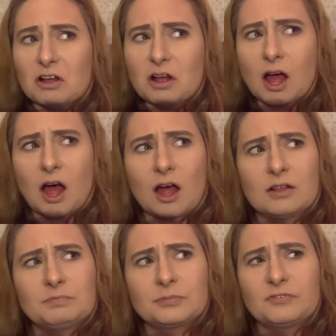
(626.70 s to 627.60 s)
uh,
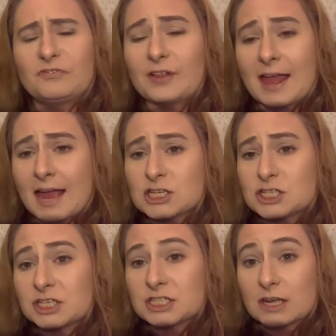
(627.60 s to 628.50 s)

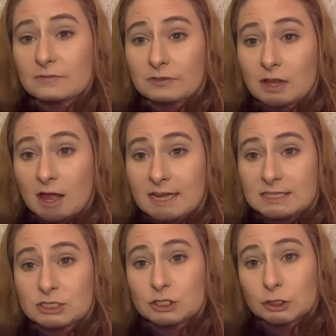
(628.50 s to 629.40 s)
flashes of
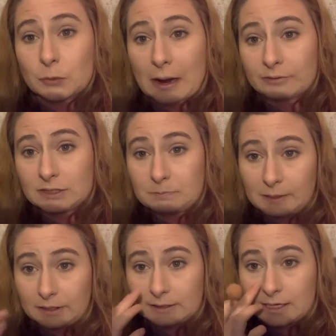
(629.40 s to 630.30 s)
lights throughout the
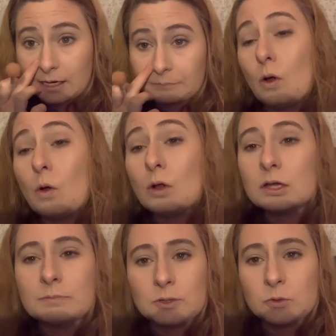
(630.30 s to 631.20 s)
building,
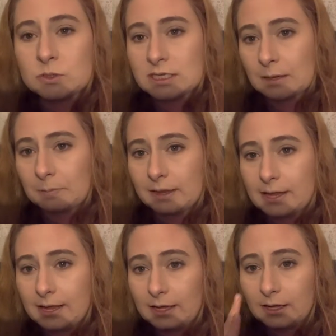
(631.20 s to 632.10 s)
old music
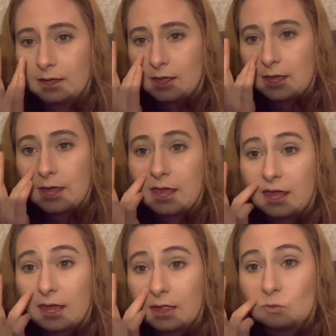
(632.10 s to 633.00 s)
playing,
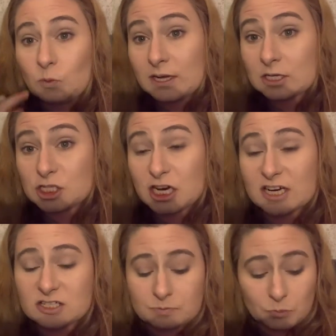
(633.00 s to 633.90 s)
and
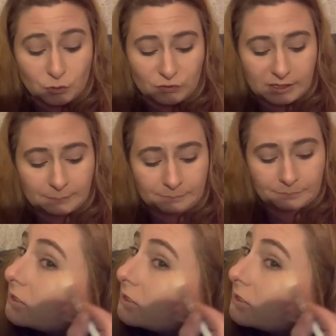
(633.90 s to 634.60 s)
wheelchairs moving.